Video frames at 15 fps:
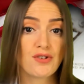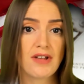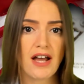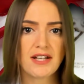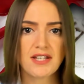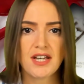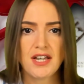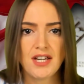
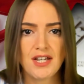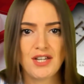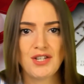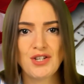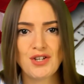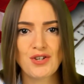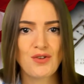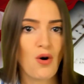that
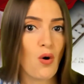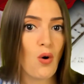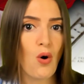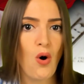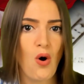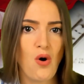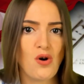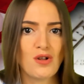you
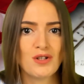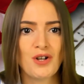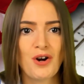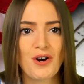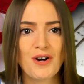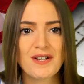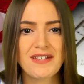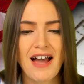all
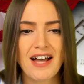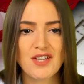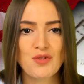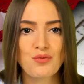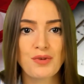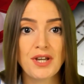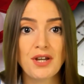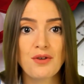heard that
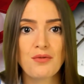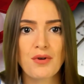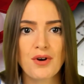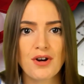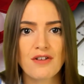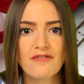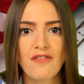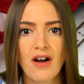
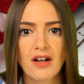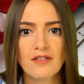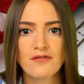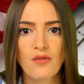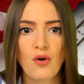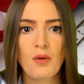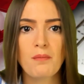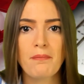WeWork filed
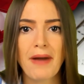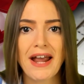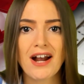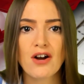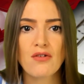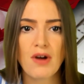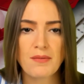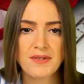for
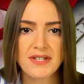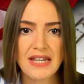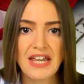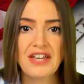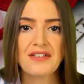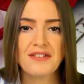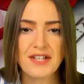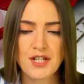
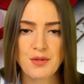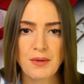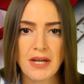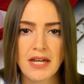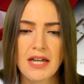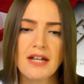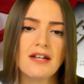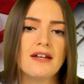bankruptcy this
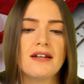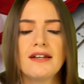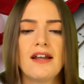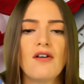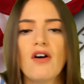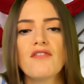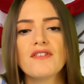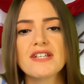week.
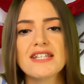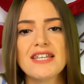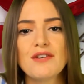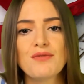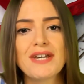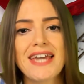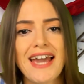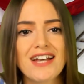Now, obviously,
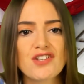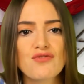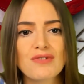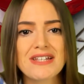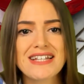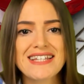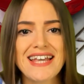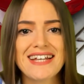we can't
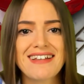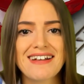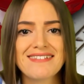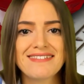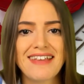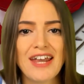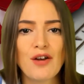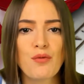really say
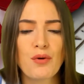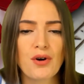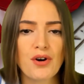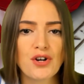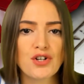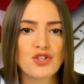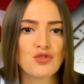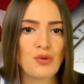that they
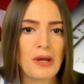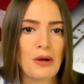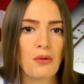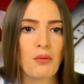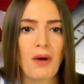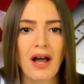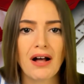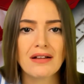were
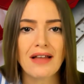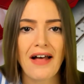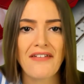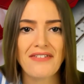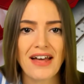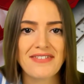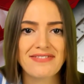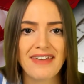doing well
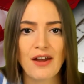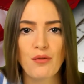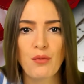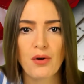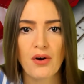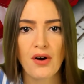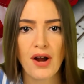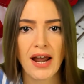and that they
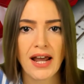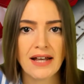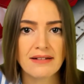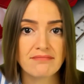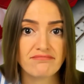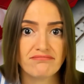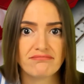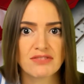were
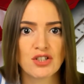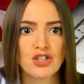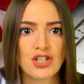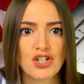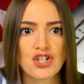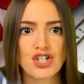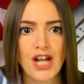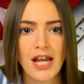in
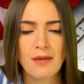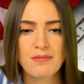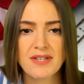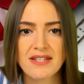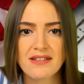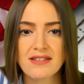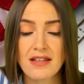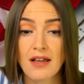good shape
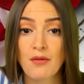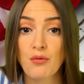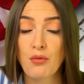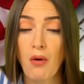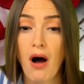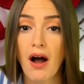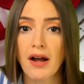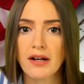since a
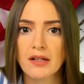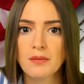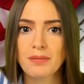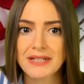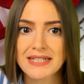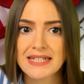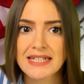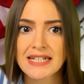while,
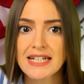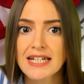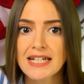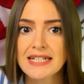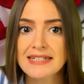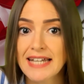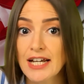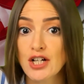but
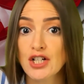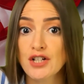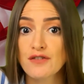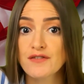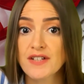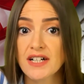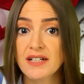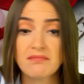they could
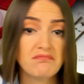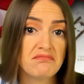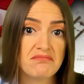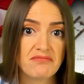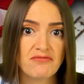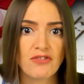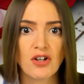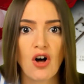have done,
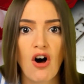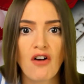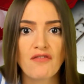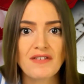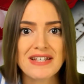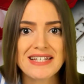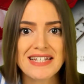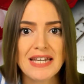well,
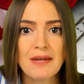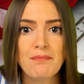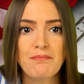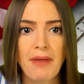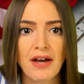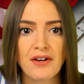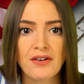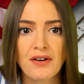obviously
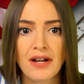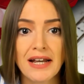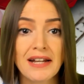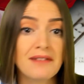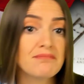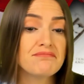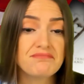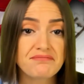better
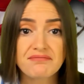in